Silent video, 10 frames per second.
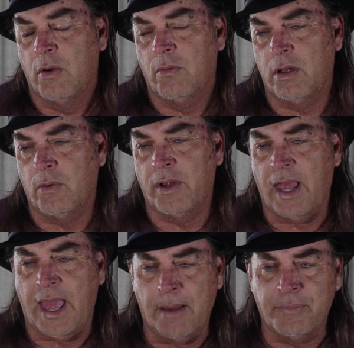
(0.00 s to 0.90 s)
Well, what
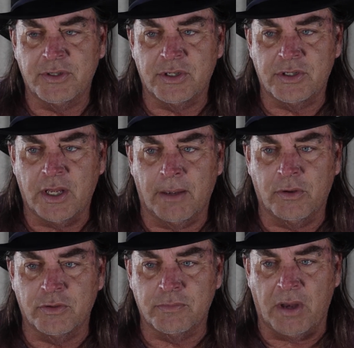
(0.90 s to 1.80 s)
happens as time
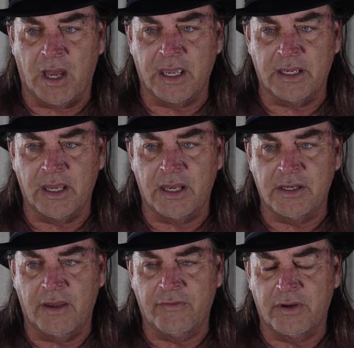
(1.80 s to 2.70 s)
goes by,
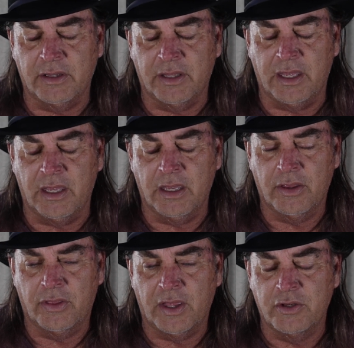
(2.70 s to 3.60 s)
and definitely
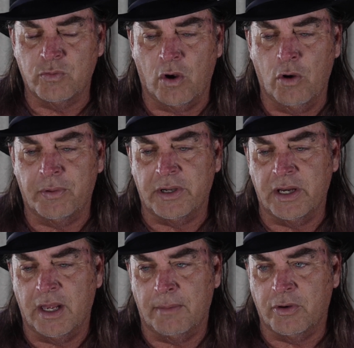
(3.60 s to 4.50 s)
things were
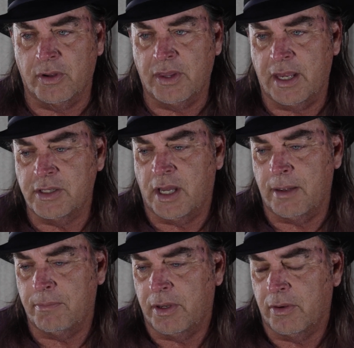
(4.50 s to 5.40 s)
opening up during that
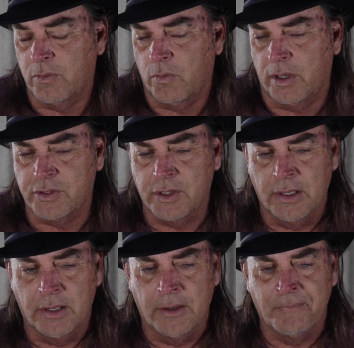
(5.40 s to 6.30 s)
time period, was
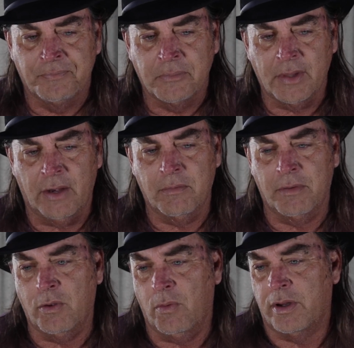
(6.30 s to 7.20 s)

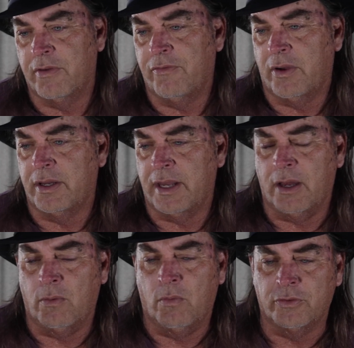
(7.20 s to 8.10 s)
everybody wanted to find
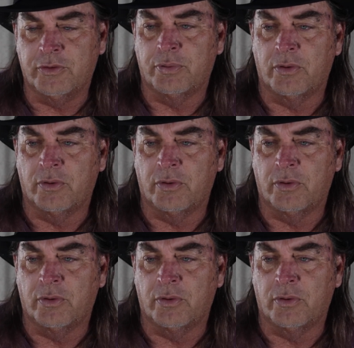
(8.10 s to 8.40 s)
out, Walter